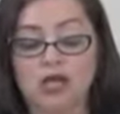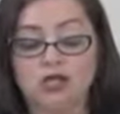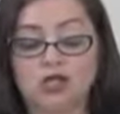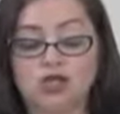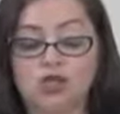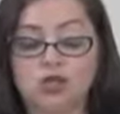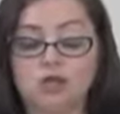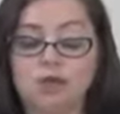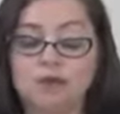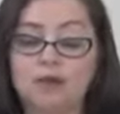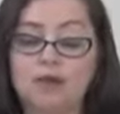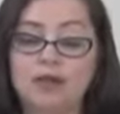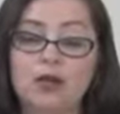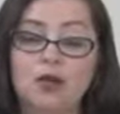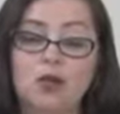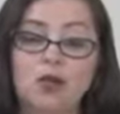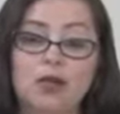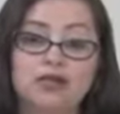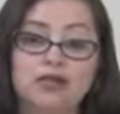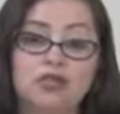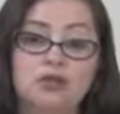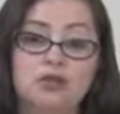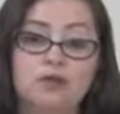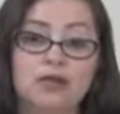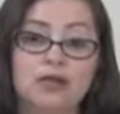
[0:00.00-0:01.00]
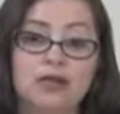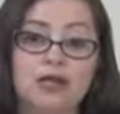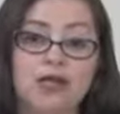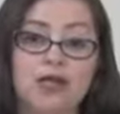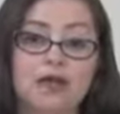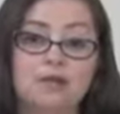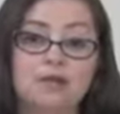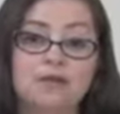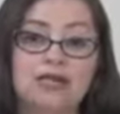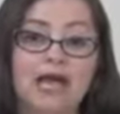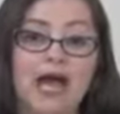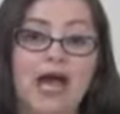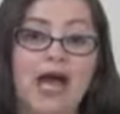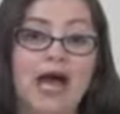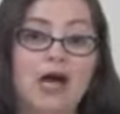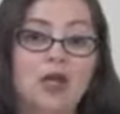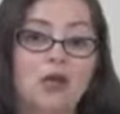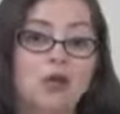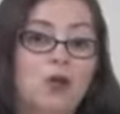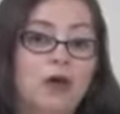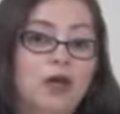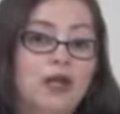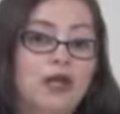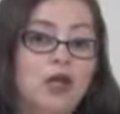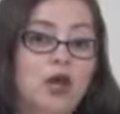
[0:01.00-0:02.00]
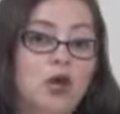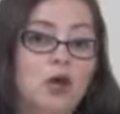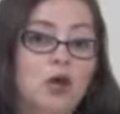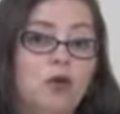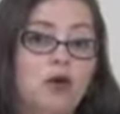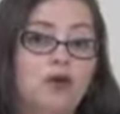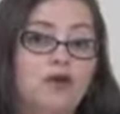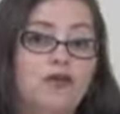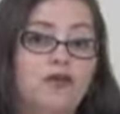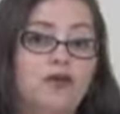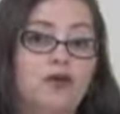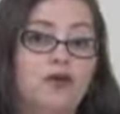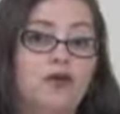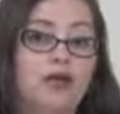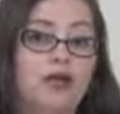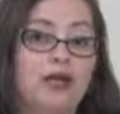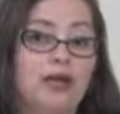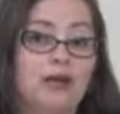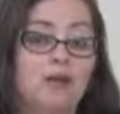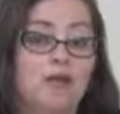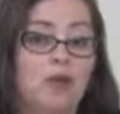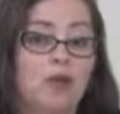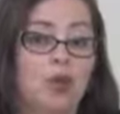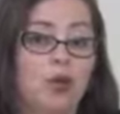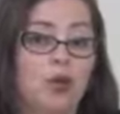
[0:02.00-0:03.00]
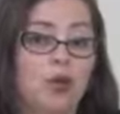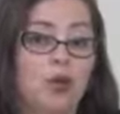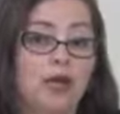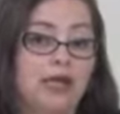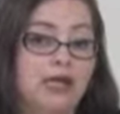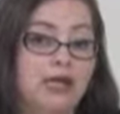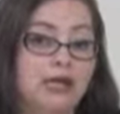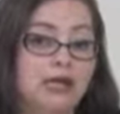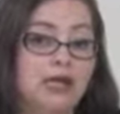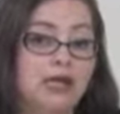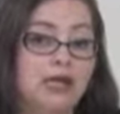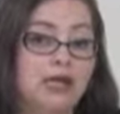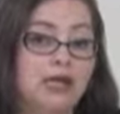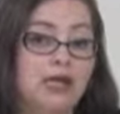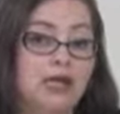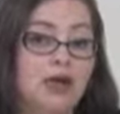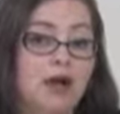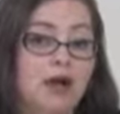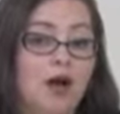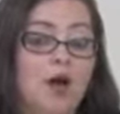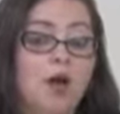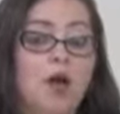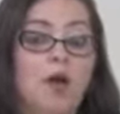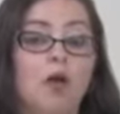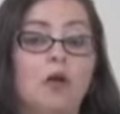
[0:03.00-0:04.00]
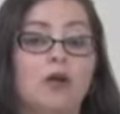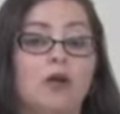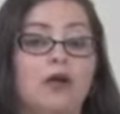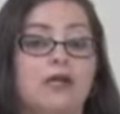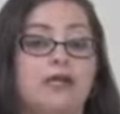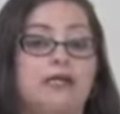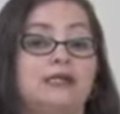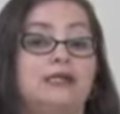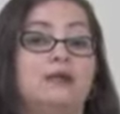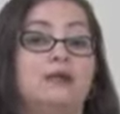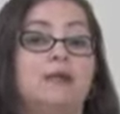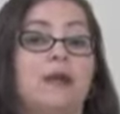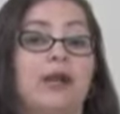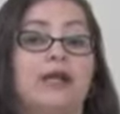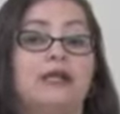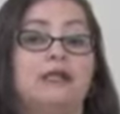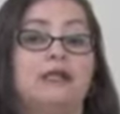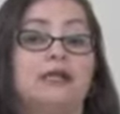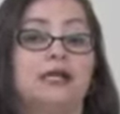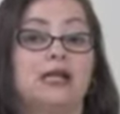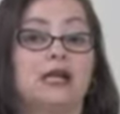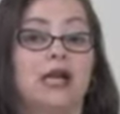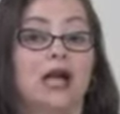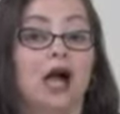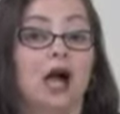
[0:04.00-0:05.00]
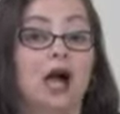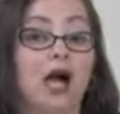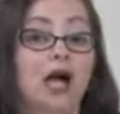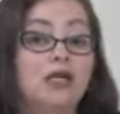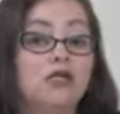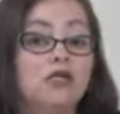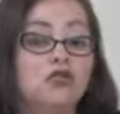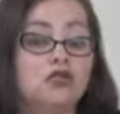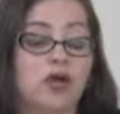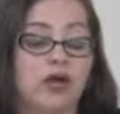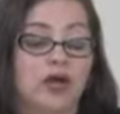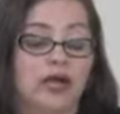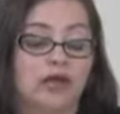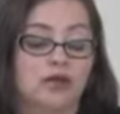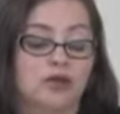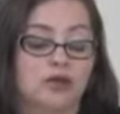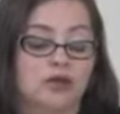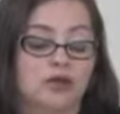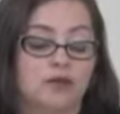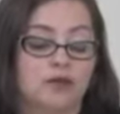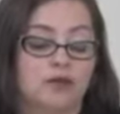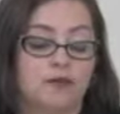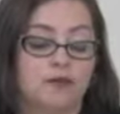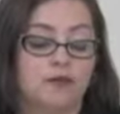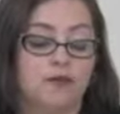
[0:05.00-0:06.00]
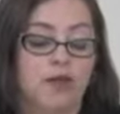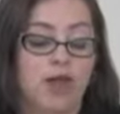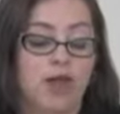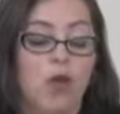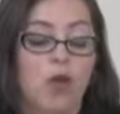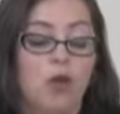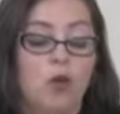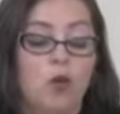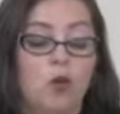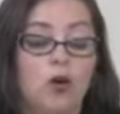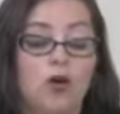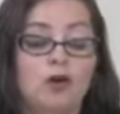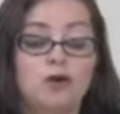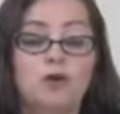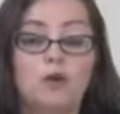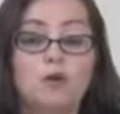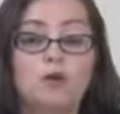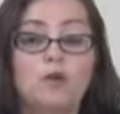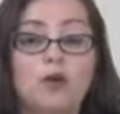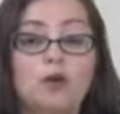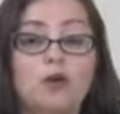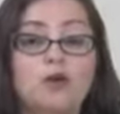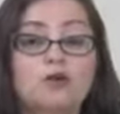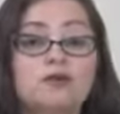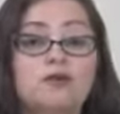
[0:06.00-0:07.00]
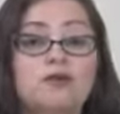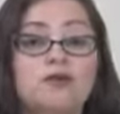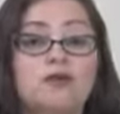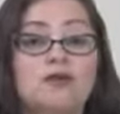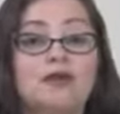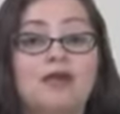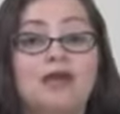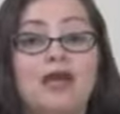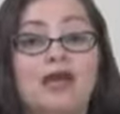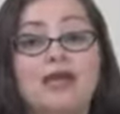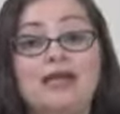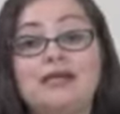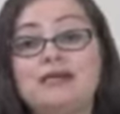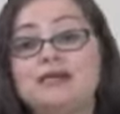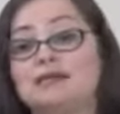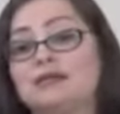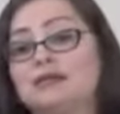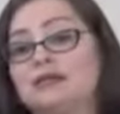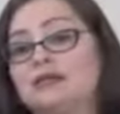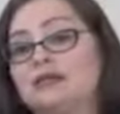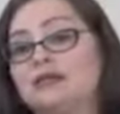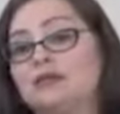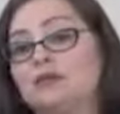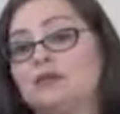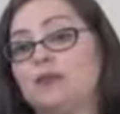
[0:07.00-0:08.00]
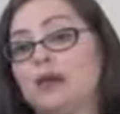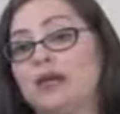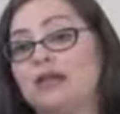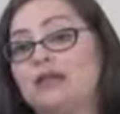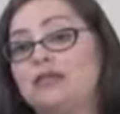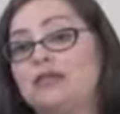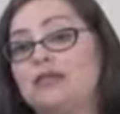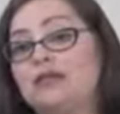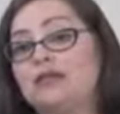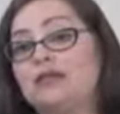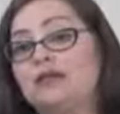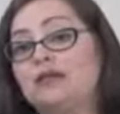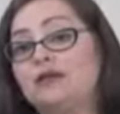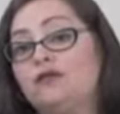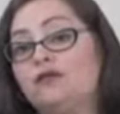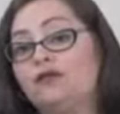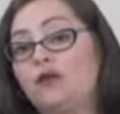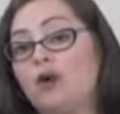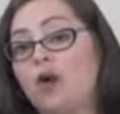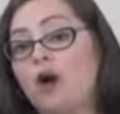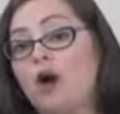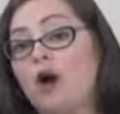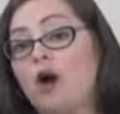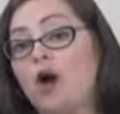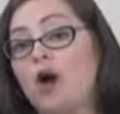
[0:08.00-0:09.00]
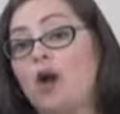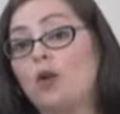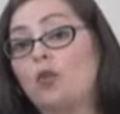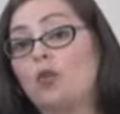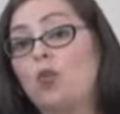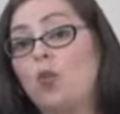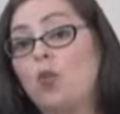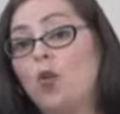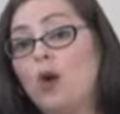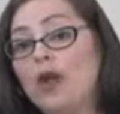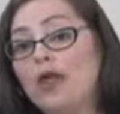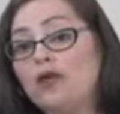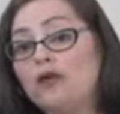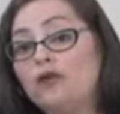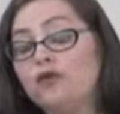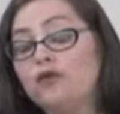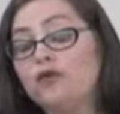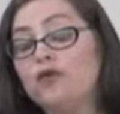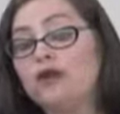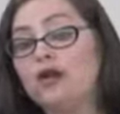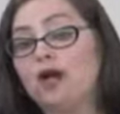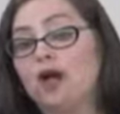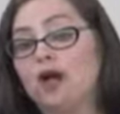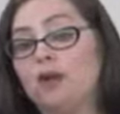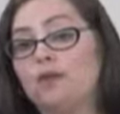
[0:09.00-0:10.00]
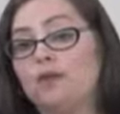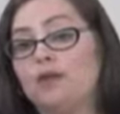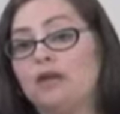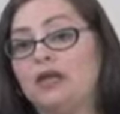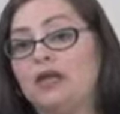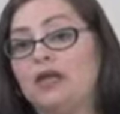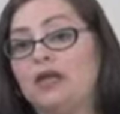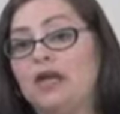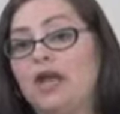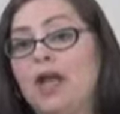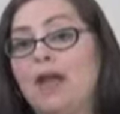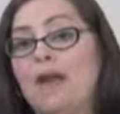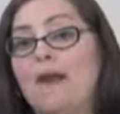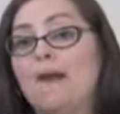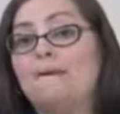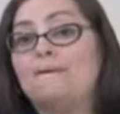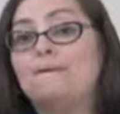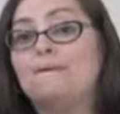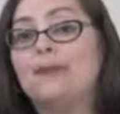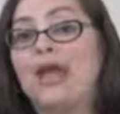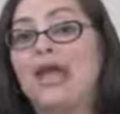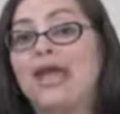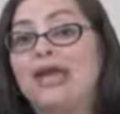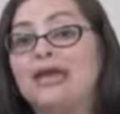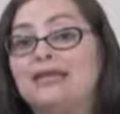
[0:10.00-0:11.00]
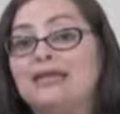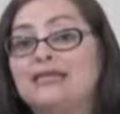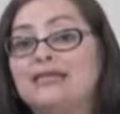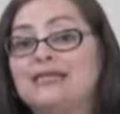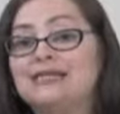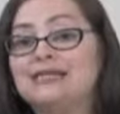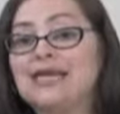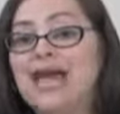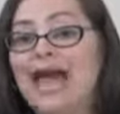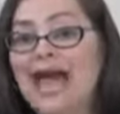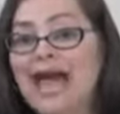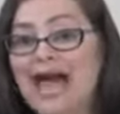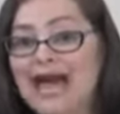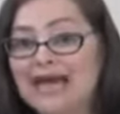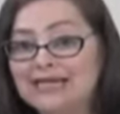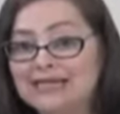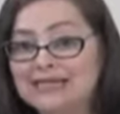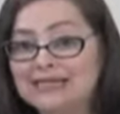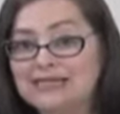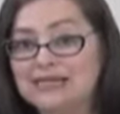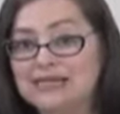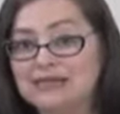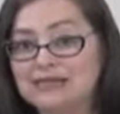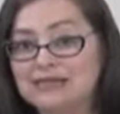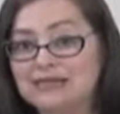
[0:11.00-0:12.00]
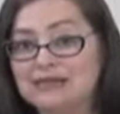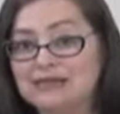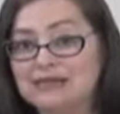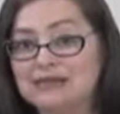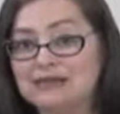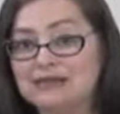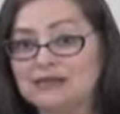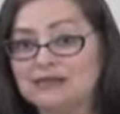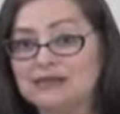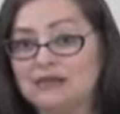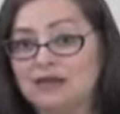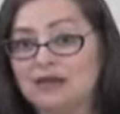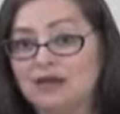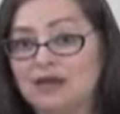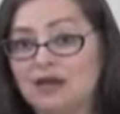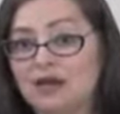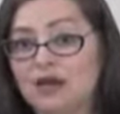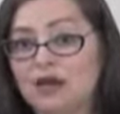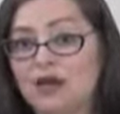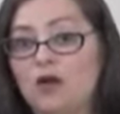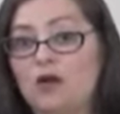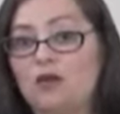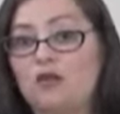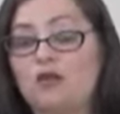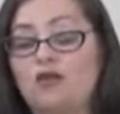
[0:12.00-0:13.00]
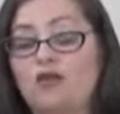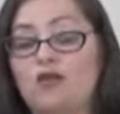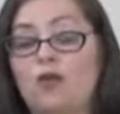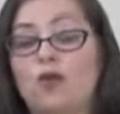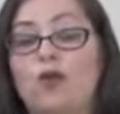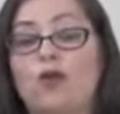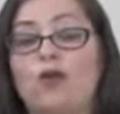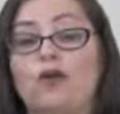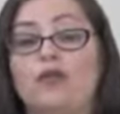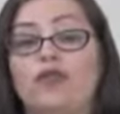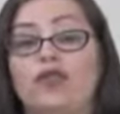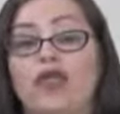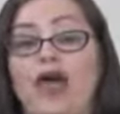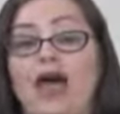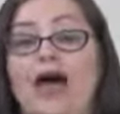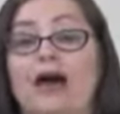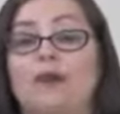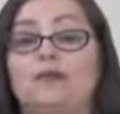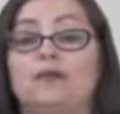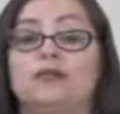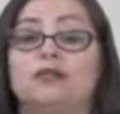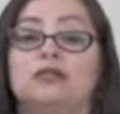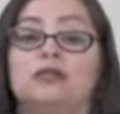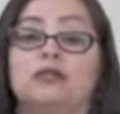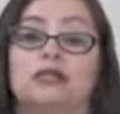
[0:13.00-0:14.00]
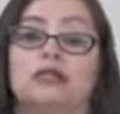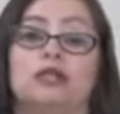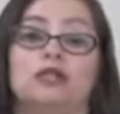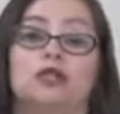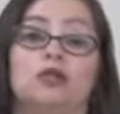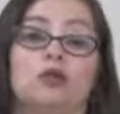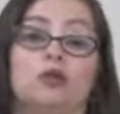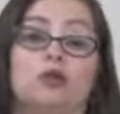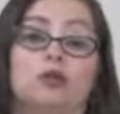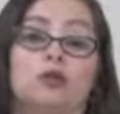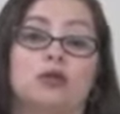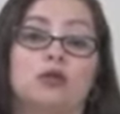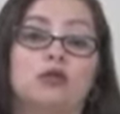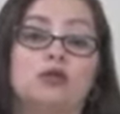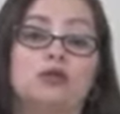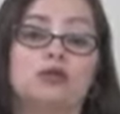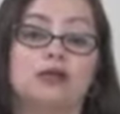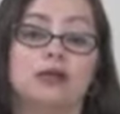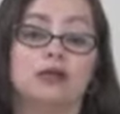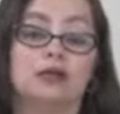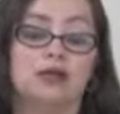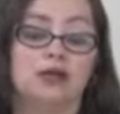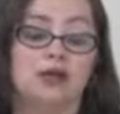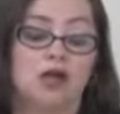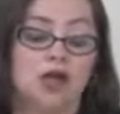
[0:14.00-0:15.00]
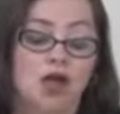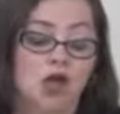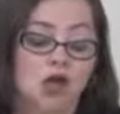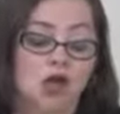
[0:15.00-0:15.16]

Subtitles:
So the big question becomes, how do I know if they're an employee or an independent contractor? Well, most of the cases basically fall on whether the company paid taxes for that particular person.